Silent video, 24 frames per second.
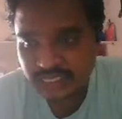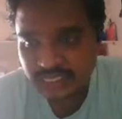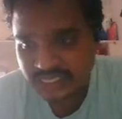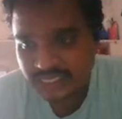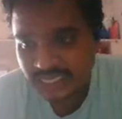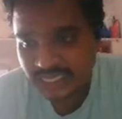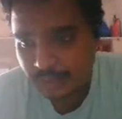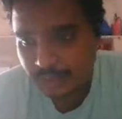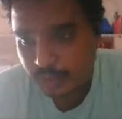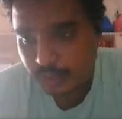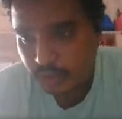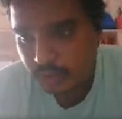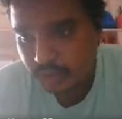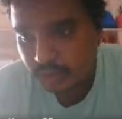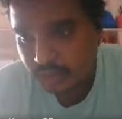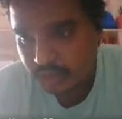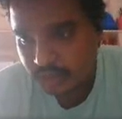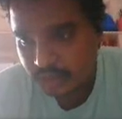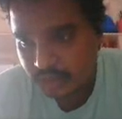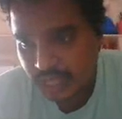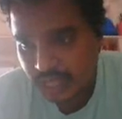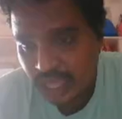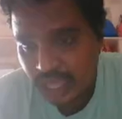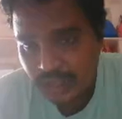Okay, this is
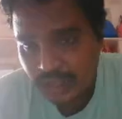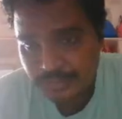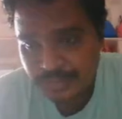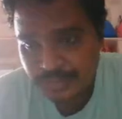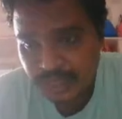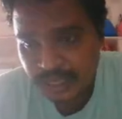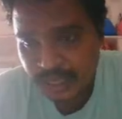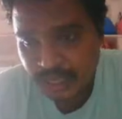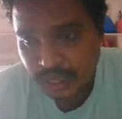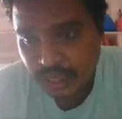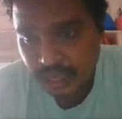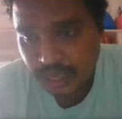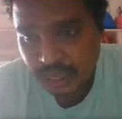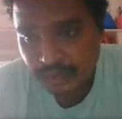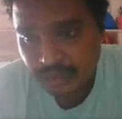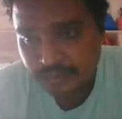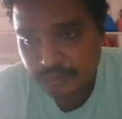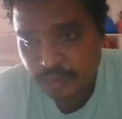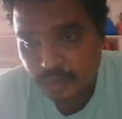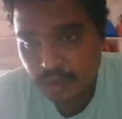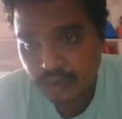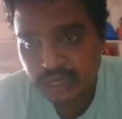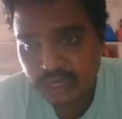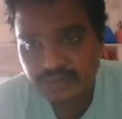about the
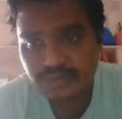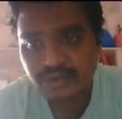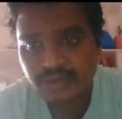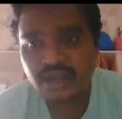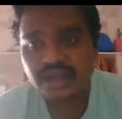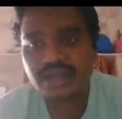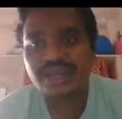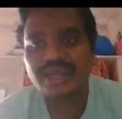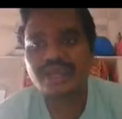4 different